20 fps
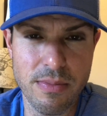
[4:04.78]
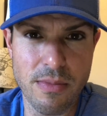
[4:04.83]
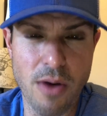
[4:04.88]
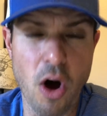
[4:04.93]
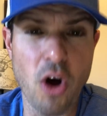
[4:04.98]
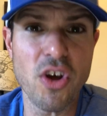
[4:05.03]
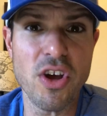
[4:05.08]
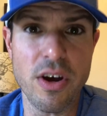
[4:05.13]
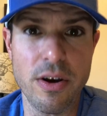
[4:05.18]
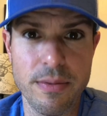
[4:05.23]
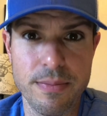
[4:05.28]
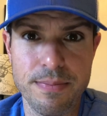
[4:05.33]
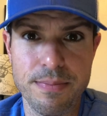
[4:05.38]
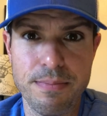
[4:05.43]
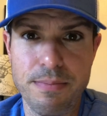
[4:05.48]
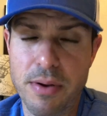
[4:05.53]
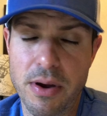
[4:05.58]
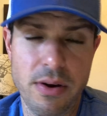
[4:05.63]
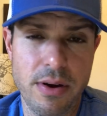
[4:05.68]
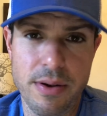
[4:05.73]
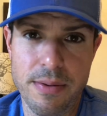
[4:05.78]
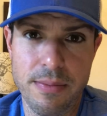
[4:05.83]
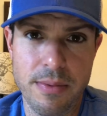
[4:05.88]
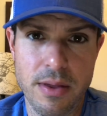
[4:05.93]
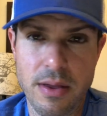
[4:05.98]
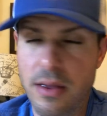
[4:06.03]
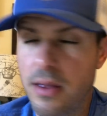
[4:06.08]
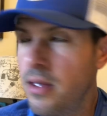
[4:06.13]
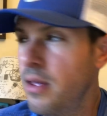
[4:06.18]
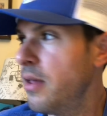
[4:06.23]
all year, period.
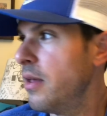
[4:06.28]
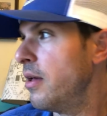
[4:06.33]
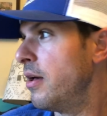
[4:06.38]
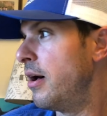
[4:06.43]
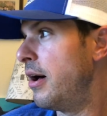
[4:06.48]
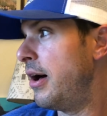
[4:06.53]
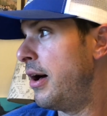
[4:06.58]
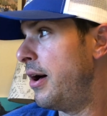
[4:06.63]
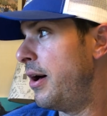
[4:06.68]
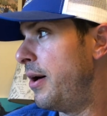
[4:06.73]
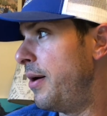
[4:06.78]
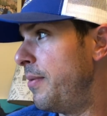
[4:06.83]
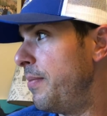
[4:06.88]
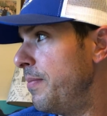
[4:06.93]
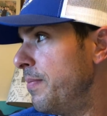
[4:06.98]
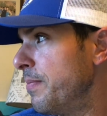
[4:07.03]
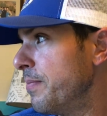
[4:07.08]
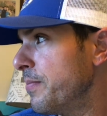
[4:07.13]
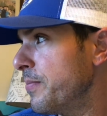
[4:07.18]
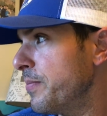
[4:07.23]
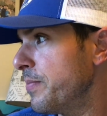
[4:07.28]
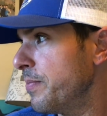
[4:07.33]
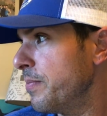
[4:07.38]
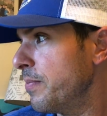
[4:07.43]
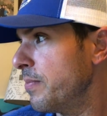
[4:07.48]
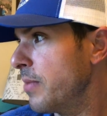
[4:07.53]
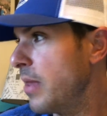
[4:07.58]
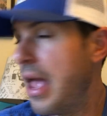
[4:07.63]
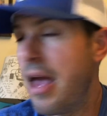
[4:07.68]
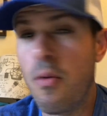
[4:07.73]
And
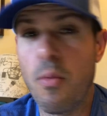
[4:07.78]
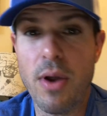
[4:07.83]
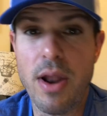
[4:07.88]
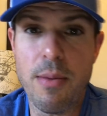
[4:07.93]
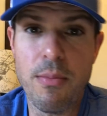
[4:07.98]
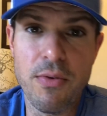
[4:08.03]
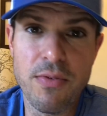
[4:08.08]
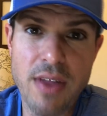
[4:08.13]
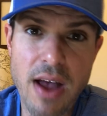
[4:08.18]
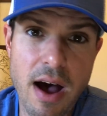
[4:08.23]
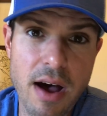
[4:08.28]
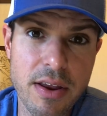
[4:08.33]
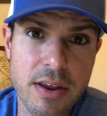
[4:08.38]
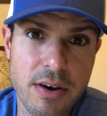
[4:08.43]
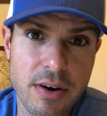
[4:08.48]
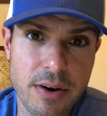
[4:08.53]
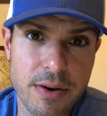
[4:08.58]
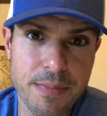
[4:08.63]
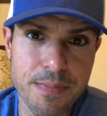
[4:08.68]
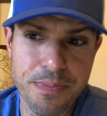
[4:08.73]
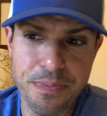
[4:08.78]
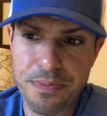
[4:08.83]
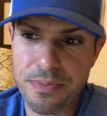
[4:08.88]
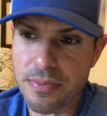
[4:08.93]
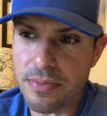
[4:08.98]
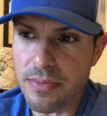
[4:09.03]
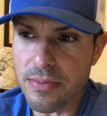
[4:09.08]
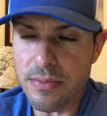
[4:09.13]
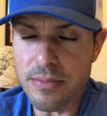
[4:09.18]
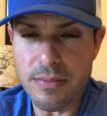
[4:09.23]
when I moved out here,
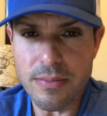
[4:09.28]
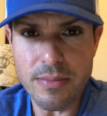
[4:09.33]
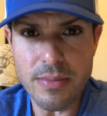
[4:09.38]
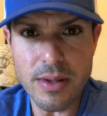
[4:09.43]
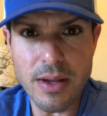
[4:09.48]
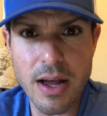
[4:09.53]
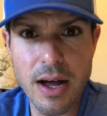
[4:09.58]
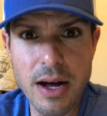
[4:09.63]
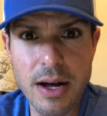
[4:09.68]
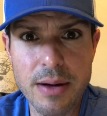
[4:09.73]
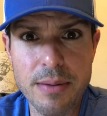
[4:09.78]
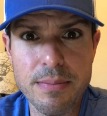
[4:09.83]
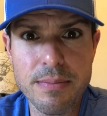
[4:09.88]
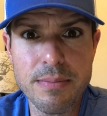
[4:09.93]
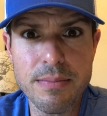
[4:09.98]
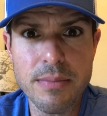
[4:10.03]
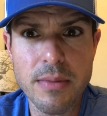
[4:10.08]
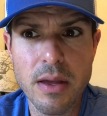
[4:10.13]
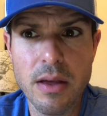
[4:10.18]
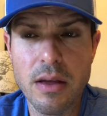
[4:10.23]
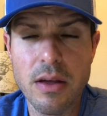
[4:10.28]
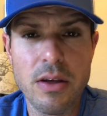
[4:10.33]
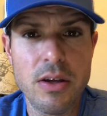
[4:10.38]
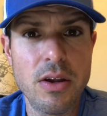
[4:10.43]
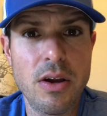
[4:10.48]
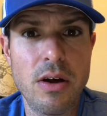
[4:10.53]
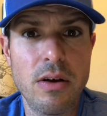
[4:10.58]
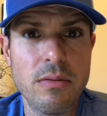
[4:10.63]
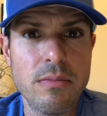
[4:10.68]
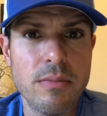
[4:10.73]
you
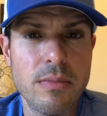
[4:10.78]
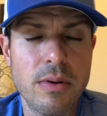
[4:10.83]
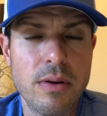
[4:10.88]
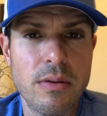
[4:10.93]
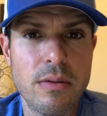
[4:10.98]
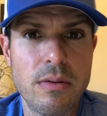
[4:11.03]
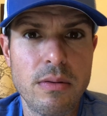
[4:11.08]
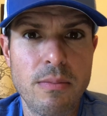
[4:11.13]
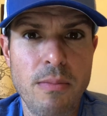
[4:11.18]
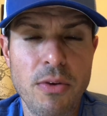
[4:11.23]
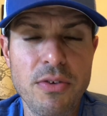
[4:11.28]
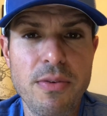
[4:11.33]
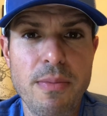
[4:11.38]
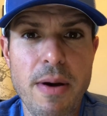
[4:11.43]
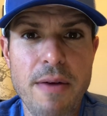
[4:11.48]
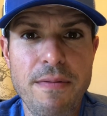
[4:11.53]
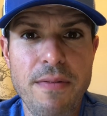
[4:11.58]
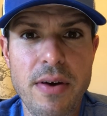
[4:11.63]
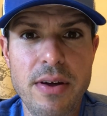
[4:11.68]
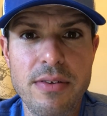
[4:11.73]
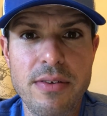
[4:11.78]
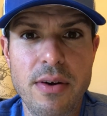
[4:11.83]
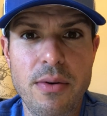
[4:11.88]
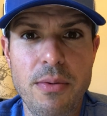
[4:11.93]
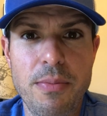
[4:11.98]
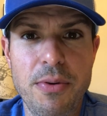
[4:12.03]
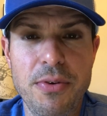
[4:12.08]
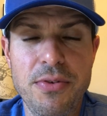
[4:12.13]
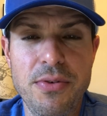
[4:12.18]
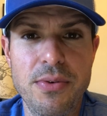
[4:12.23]
know, most of my friends that were
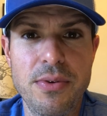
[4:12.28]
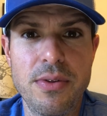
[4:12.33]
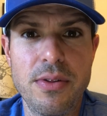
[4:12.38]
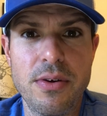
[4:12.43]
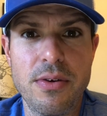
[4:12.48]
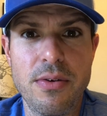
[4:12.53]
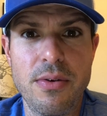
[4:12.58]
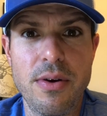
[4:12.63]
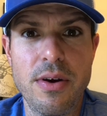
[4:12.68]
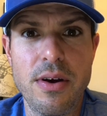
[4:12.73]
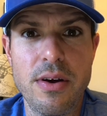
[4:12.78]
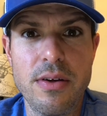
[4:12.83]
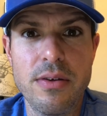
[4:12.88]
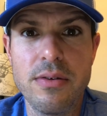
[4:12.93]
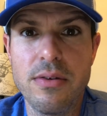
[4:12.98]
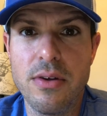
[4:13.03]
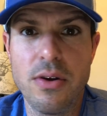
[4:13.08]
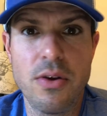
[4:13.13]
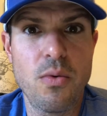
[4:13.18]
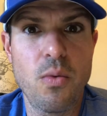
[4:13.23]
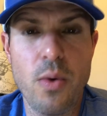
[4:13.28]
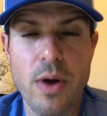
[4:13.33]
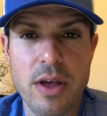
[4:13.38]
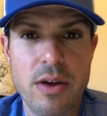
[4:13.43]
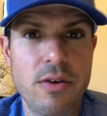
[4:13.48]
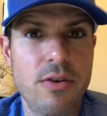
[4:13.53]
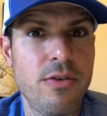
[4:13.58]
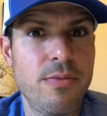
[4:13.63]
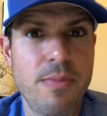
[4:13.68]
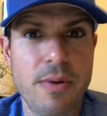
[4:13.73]
pursuing the career, you know,
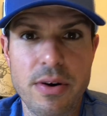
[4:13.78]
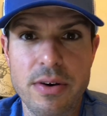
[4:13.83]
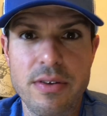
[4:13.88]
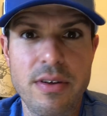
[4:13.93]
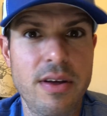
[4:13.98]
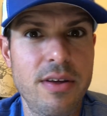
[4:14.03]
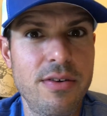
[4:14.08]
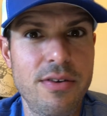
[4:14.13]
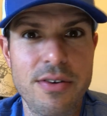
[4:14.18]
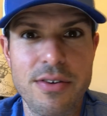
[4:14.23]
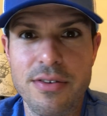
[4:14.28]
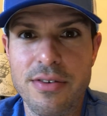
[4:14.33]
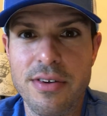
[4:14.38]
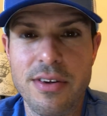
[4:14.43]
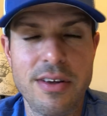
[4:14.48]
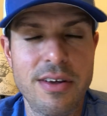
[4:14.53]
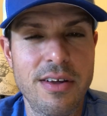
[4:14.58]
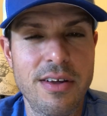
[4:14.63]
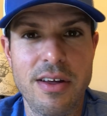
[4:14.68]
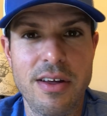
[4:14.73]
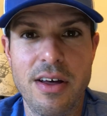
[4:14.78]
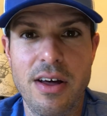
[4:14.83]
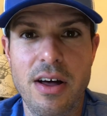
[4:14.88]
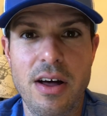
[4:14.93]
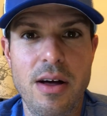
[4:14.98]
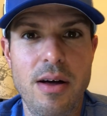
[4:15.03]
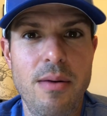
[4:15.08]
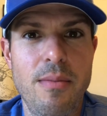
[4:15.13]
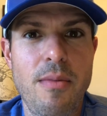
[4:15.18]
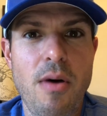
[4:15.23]
waiters, bartenders,
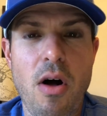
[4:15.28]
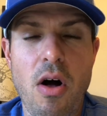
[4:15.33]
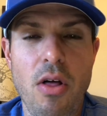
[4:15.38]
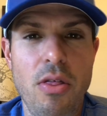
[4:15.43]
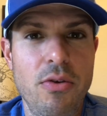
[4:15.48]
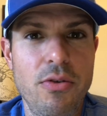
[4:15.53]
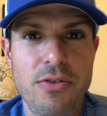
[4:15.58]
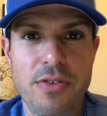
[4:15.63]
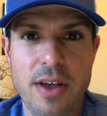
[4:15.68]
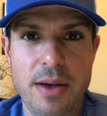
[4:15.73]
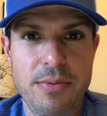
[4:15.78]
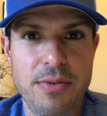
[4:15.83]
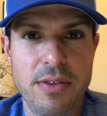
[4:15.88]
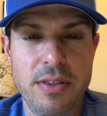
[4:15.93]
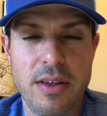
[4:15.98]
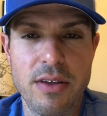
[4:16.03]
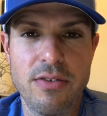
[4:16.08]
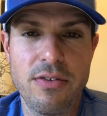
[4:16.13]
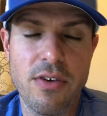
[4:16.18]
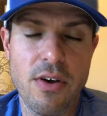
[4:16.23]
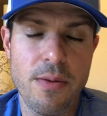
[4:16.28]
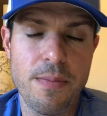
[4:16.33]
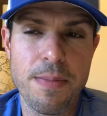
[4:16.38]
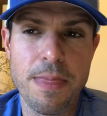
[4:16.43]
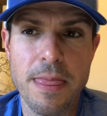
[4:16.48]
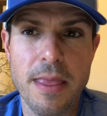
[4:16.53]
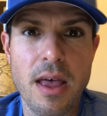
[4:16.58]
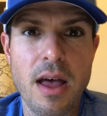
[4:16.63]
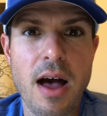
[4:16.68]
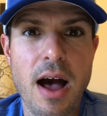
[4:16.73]
all those types of things. So
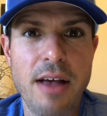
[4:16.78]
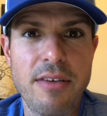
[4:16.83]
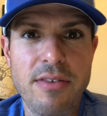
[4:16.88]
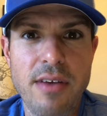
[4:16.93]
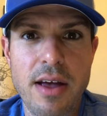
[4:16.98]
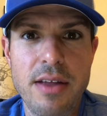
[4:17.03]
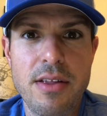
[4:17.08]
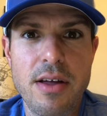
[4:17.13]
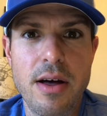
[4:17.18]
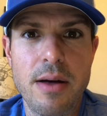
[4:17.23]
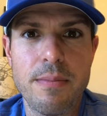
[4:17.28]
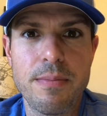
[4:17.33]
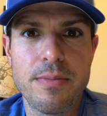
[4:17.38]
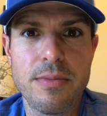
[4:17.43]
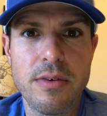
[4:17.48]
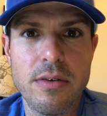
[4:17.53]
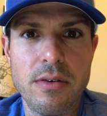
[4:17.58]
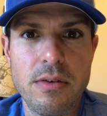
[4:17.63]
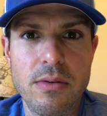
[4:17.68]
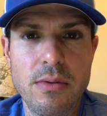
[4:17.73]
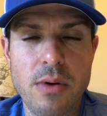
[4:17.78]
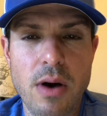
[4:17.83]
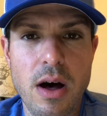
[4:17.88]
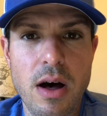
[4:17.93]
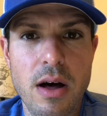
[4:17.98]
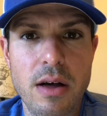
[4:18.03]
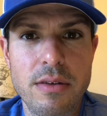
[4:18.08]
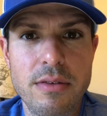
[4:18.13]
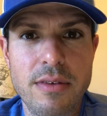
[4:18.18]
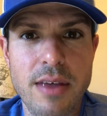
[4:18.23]
I signed up
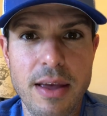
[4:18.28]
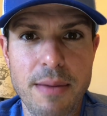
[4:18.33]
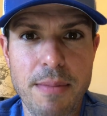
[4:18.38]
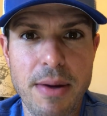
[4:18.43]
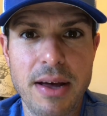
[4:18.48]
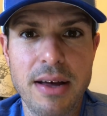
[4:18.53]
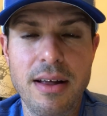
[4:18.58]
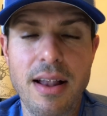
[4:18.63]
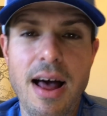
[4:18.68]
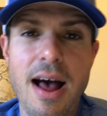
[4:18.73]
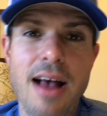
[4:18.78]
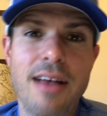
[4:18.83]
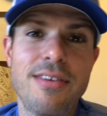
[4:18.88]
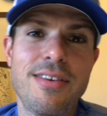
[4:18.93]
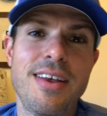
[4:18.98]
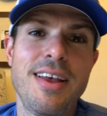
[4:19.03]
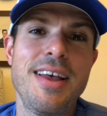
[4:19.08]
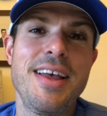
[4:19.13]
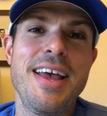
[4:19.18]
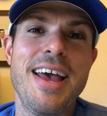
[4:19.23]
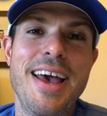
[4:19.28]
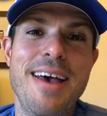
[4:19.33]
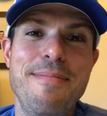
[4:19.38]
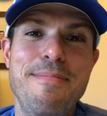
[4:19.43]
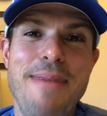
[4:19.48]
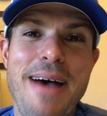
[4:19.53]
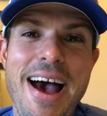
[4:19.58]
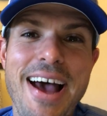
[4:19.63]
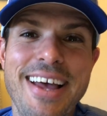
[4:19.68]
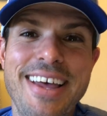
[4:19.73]
to take my class, and
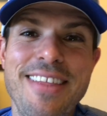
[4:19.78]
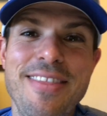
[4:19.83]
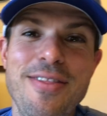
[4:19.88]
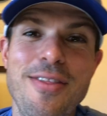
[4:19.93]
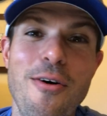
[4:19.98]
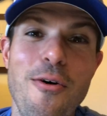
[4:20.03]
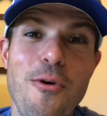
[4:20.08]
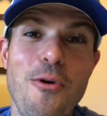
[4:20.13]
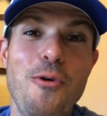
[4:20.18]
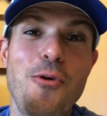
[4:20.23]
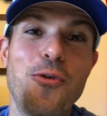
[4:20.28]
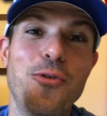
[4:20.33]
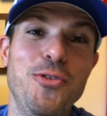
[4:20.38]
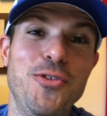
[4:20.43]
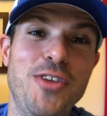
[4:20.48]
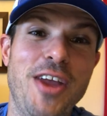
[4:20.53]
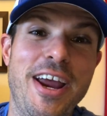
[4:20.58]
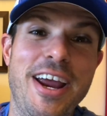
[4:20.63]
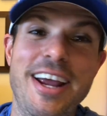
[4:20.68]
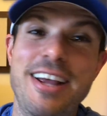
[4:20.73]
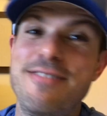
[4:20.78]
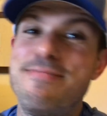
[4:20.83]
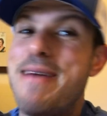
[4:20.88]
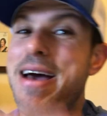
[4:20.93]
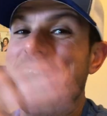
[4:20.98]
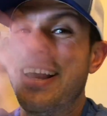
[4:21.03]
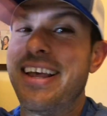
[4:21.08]
back in those days,